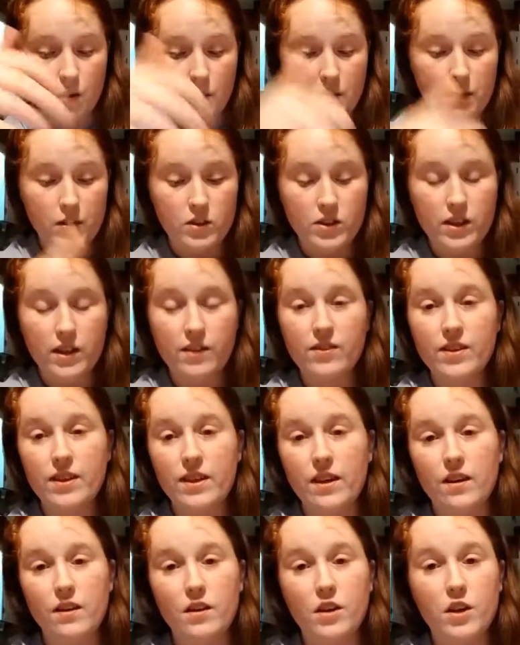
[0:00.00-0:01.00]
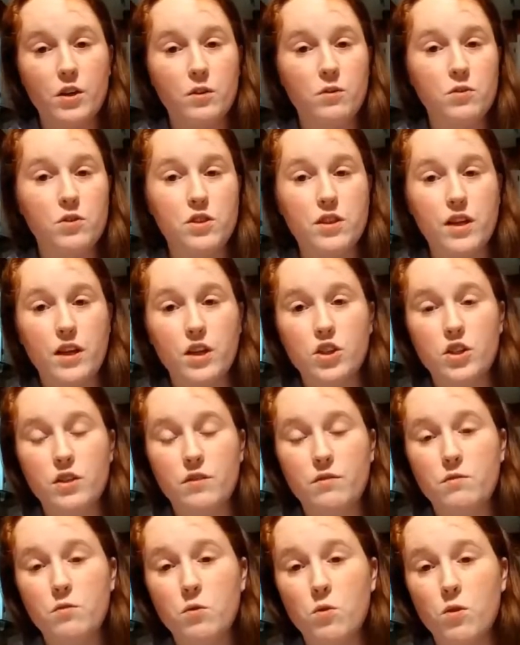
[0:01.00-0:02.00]
There's even a huge
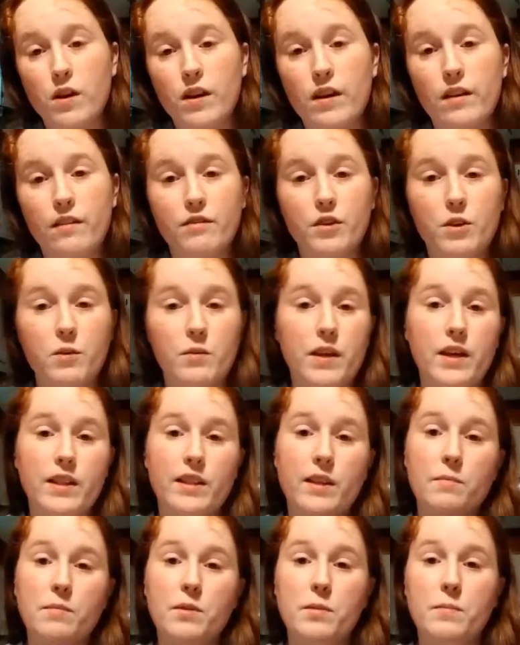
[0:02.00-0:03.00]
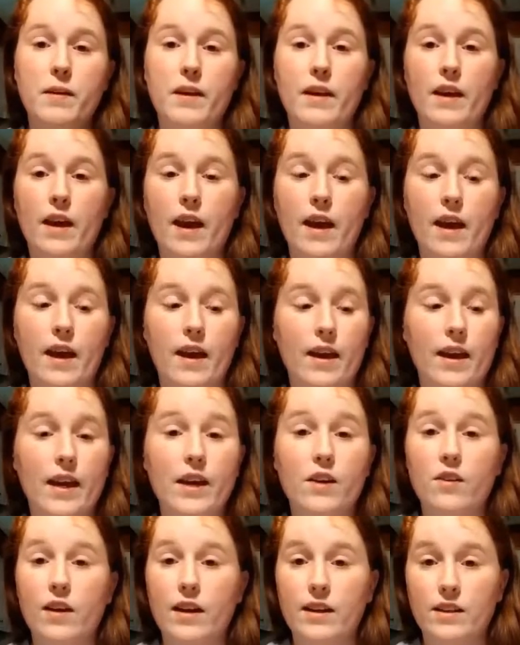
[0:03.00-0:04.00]
section for if you need them to be a
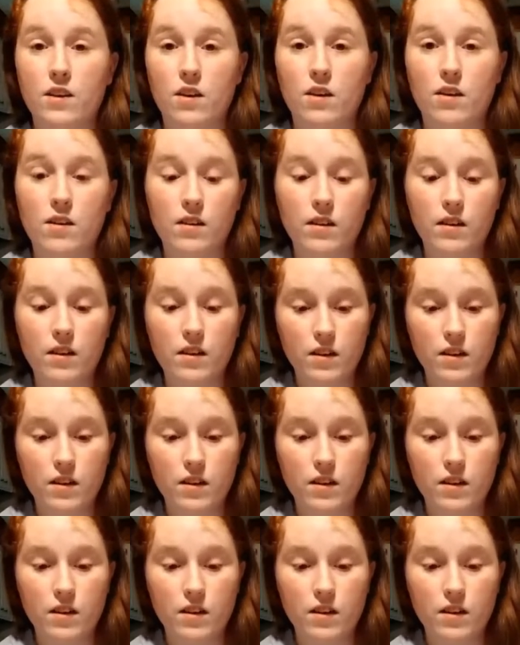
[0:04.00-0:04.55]
hearing dog,